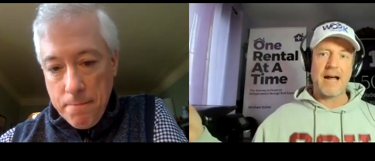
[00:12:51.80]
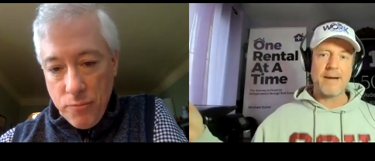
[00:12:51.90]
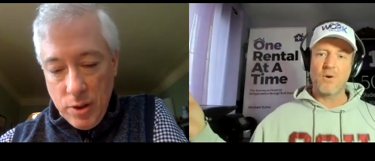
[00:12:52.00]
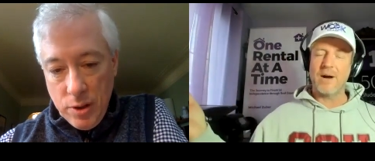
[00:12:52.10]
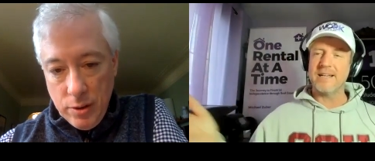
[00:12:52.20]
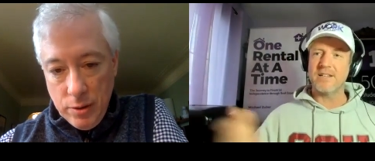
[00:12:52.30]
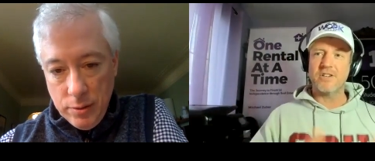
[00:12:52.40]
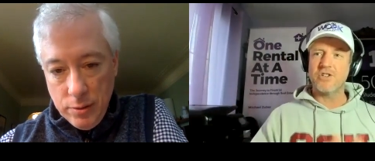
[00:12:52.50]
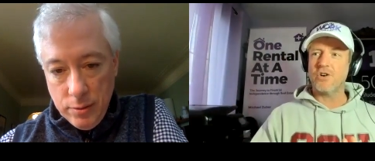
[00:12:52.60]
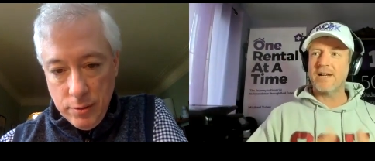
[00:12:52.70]
Speaker 1: time horizon,
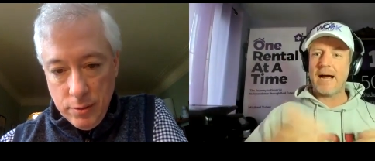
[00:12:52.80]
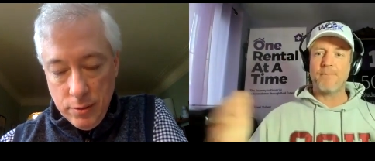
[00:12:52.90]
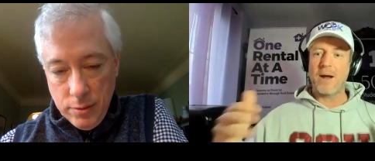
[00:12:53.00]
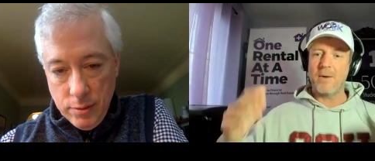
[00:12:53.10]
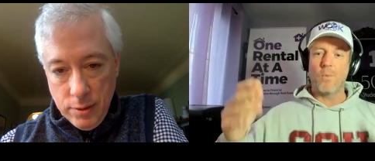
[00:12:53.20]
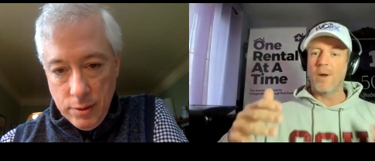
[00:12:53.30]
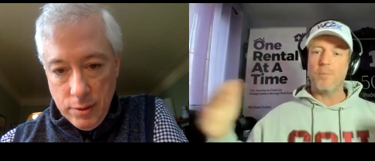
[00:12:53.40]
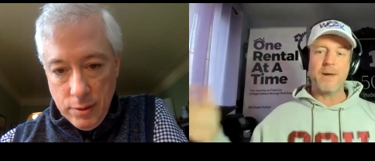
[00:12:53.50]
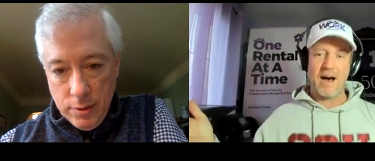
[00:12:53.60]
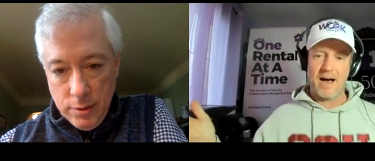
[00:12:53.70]
because your cap rate will
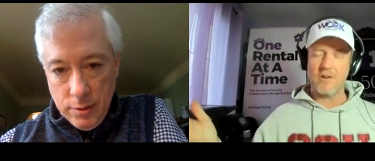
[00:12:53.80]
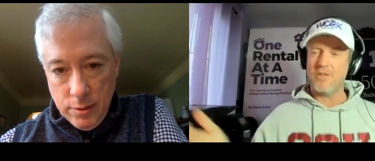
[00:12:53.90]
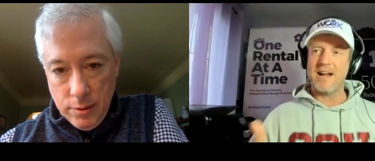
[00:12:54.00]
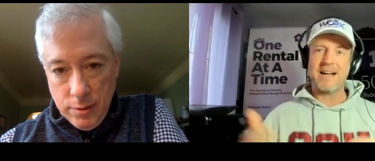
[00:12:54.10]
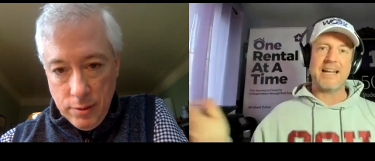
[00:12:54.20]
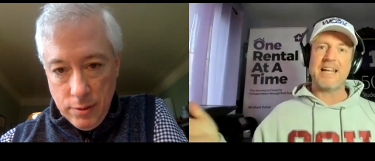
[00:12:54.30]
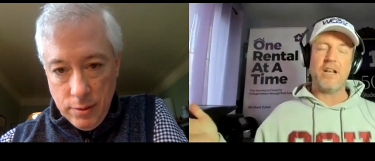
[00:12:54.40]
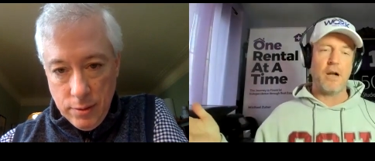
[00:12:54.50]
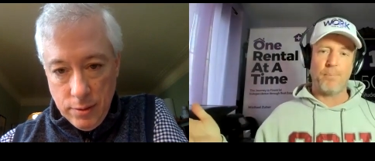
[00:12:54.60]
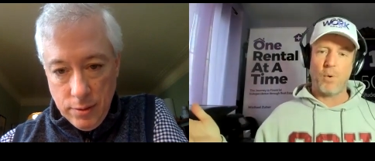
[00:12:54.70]
be higher. They're not going to eat
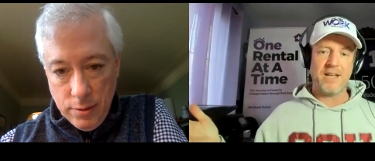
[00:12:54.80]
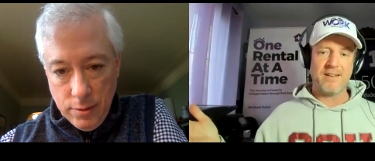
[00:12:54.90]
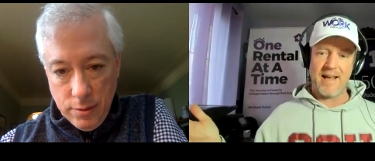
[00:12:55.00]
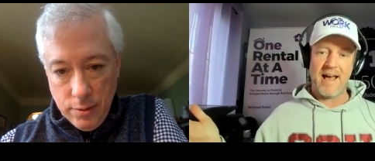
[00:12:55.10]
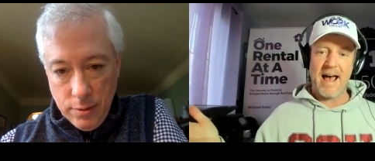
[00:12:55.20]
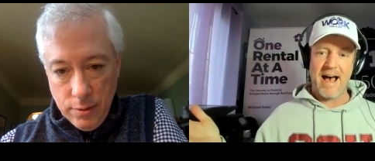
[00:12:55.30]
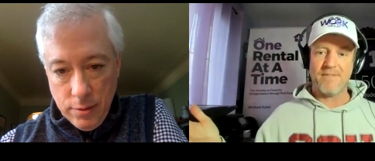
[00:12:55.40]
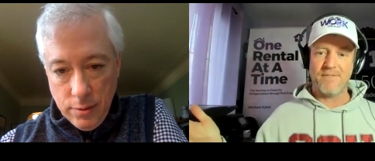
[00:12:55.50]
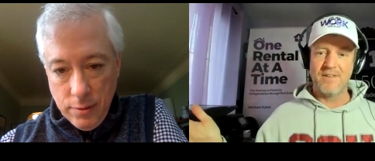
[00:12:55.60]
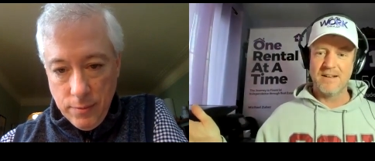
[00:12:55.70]
1.5 points.
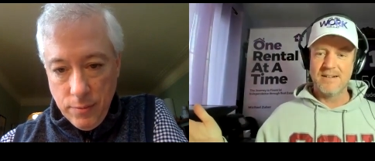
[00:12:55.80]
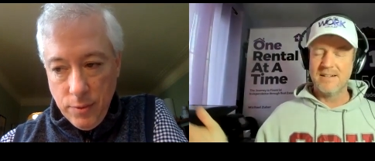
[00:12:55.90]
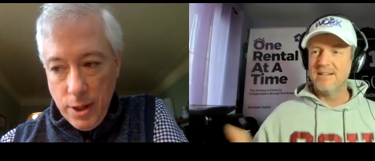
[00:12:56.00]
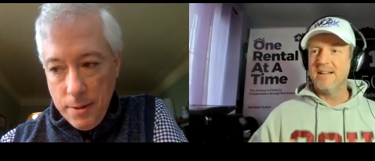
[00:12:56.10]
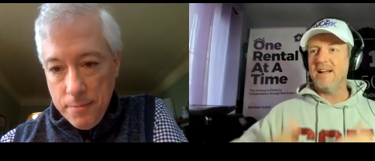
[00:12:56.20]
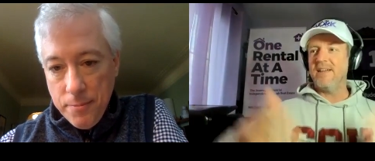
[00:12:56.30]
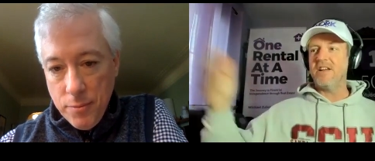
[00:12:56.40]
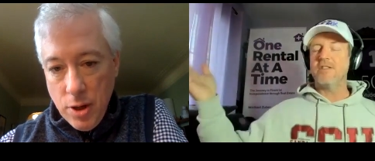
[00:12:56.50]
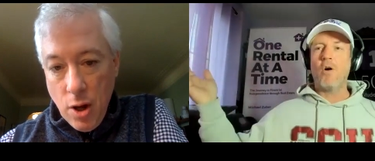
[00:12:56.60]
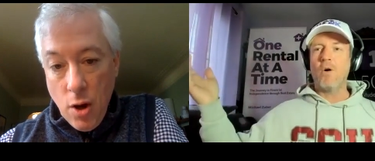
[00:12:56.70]
Yeah. And then
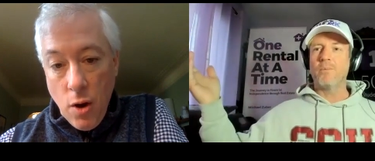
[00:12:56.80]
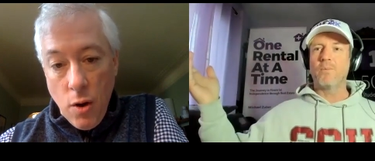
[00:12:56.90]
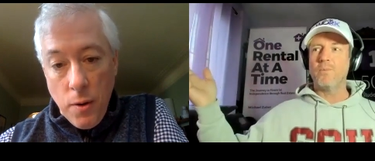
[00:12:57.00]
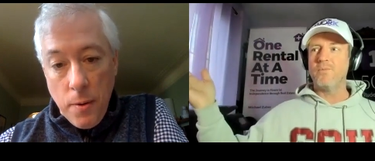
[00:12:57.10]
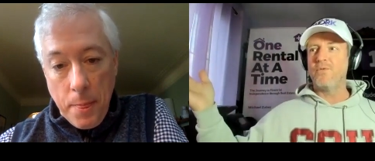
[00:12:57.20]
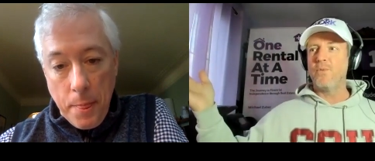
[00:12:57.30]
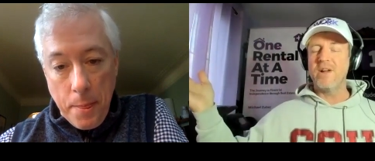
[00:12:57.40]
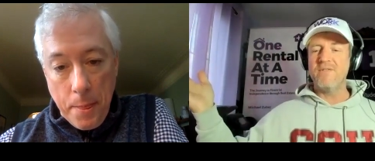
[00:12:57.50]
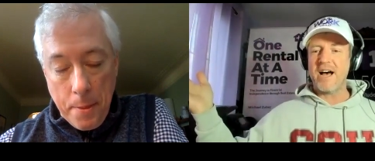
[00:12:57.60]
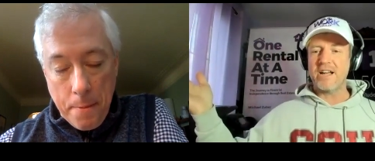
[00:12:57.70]
the whole
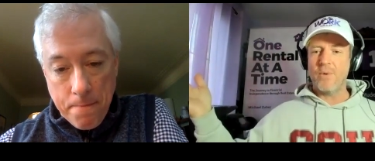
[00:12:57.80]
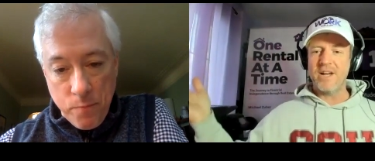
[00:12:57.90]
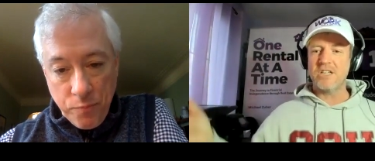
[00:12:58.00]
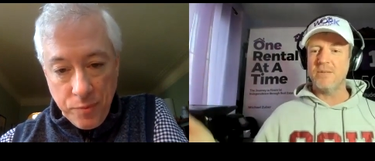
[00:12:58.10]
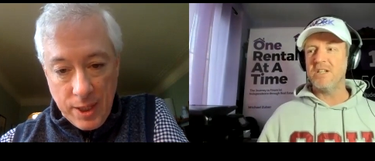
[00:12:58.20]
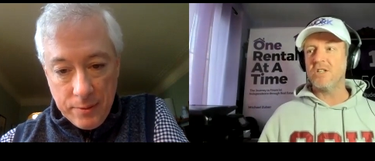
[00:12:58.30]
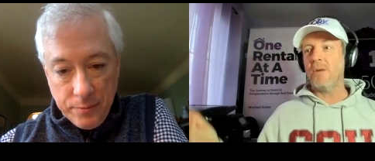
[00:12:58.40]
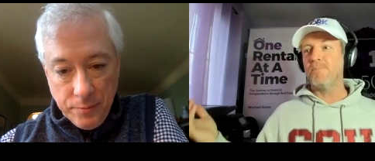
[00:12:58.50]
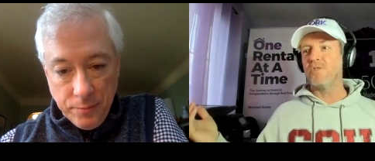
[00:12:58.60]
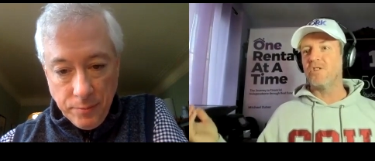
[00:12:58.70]
revaluation means,
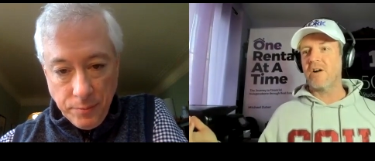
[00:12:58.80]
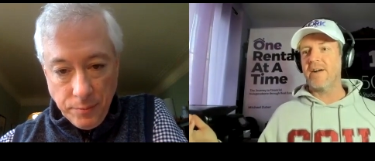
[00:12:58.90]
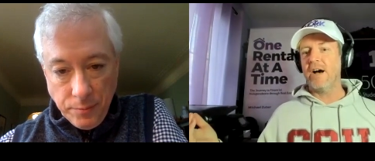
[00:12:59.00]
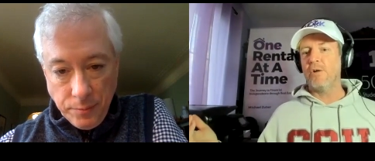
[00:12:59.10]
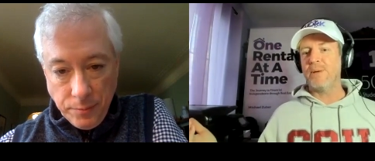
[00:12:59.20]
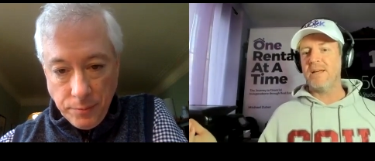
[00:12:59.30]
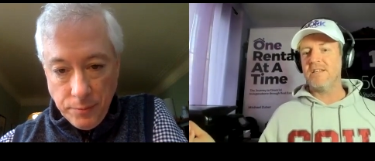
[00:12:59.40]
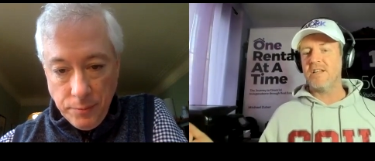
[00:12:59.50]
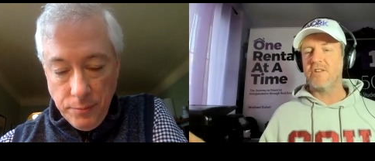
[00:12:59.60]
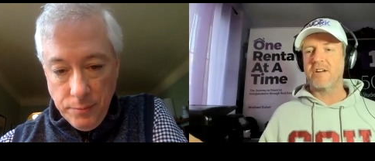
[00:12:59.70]
oh, sorry, LPs,
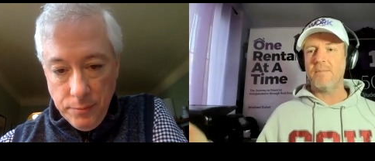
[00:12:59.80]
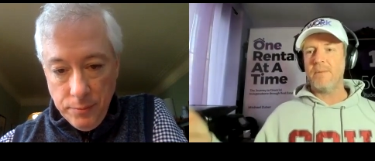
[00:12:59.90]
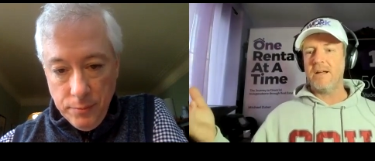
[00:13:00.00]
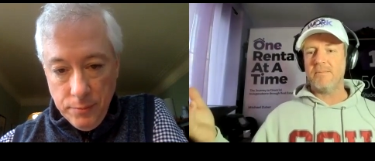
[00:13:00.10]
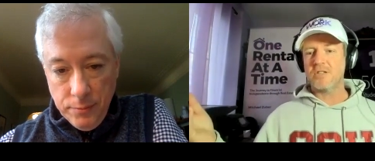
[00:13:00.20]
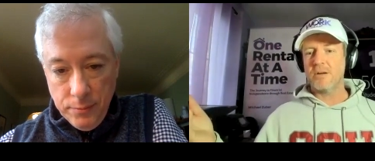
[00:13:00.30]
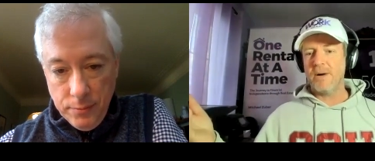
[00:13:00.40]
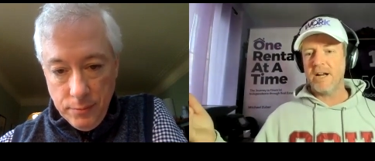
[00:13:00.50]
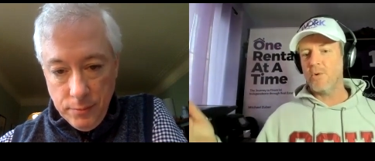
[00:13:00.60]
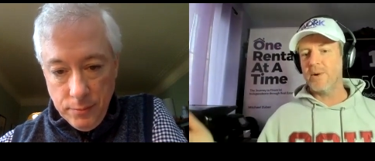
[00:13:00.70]
either give me some
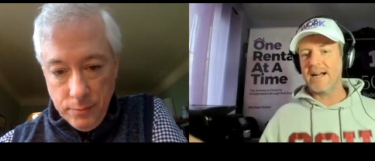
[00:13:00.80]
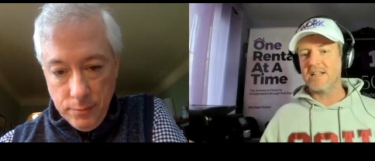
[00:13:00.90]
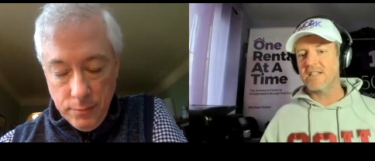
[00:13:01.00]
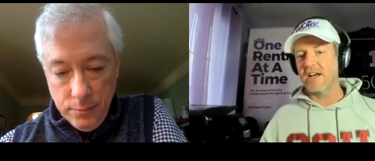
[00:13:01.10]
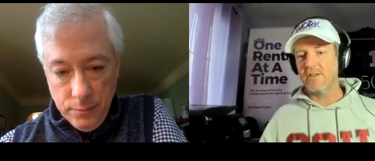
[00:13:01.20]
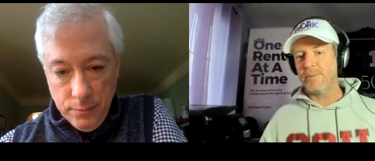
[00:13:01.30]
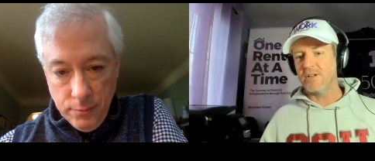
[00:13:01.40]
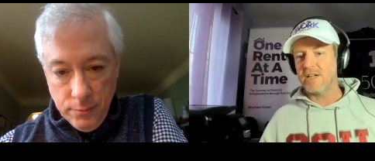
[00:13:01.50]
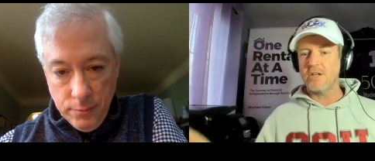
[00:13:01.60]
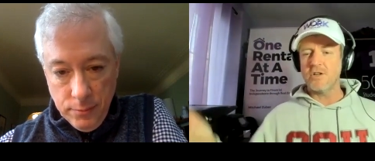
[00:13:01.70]
money or we got to sell the
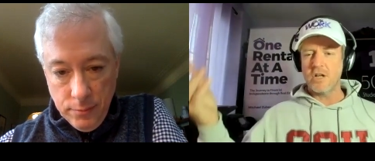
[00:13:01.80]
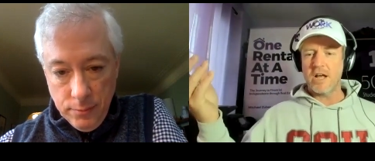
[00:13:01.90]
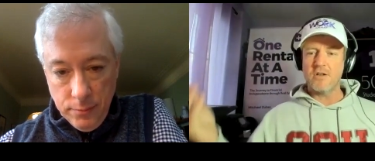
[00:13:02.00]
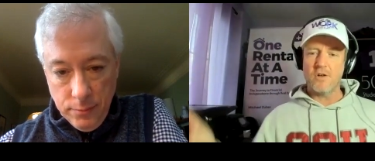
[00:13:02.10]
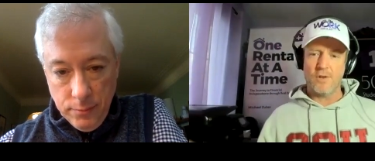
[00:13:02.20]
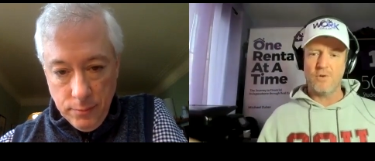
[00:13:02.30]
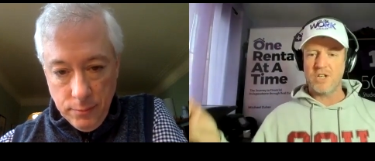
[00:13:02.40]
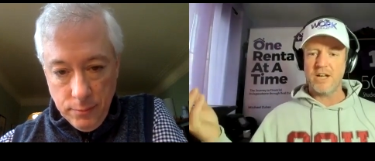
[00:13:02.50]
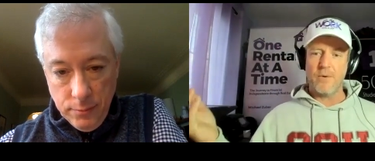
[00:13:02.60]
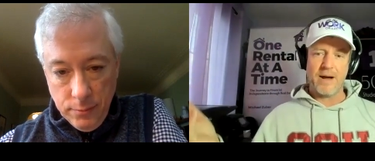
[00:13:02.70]
building, and you lose
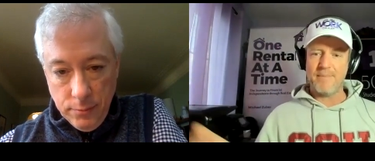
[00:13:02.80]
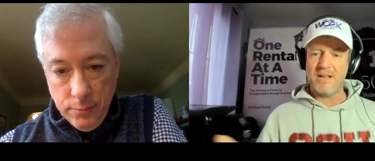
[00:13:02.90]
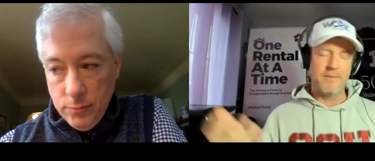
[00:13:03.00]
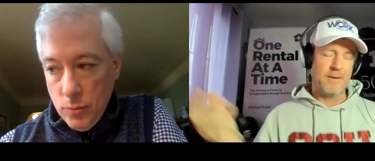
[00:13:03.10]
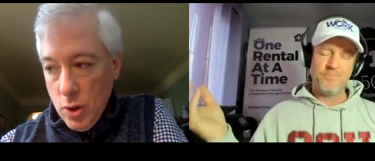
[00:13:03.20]
anyway. I mean,